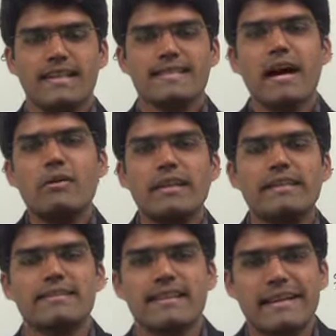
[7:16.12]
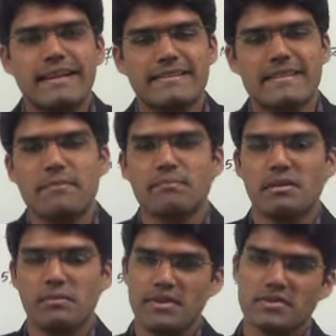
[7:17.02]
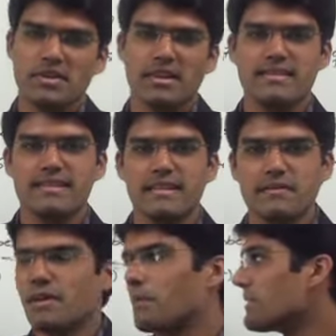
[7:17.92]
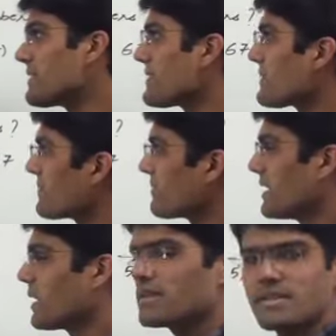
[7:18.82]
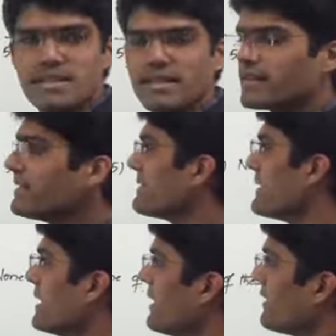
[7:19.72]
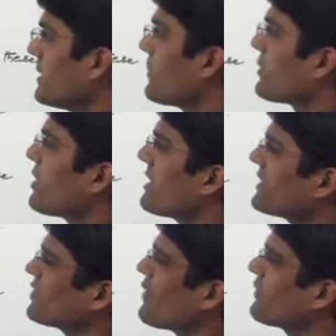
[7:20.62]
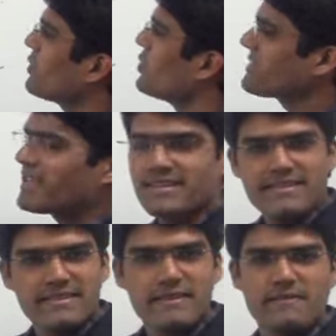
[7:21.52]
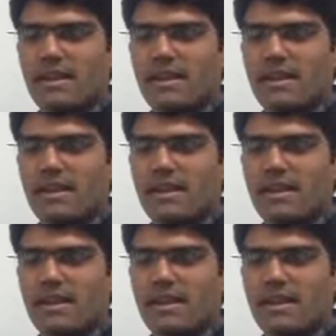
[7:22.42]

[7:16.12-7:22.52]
Let us now take the second example based on consecutive numbers. The question here is, the product of 2 successive